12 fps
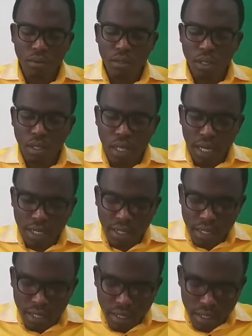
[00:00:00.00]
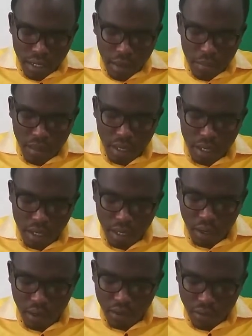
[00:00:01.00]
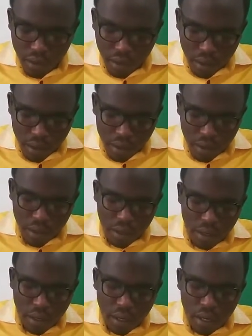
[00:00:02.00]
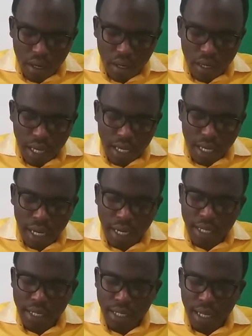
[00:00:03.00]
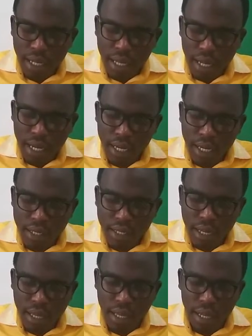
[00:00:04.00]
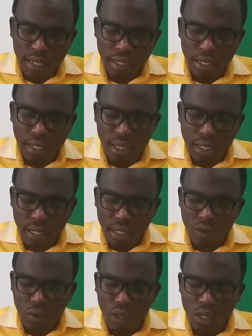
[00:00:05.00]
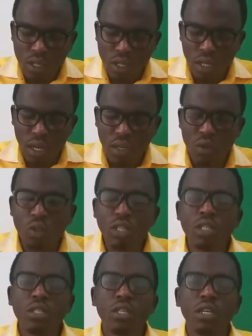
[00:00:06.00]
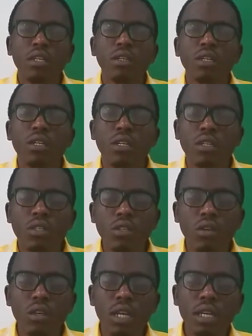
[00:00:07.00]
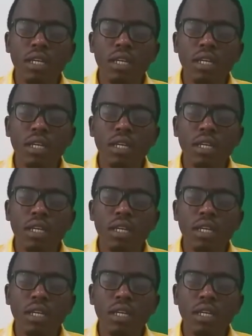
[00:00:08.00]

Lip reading: this is something that I can say that it was not easy. So